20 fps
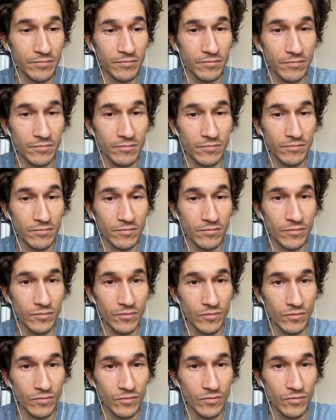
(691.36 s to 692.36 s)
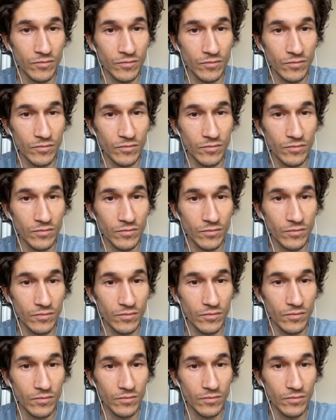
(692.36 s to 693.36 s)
Nobody speaks.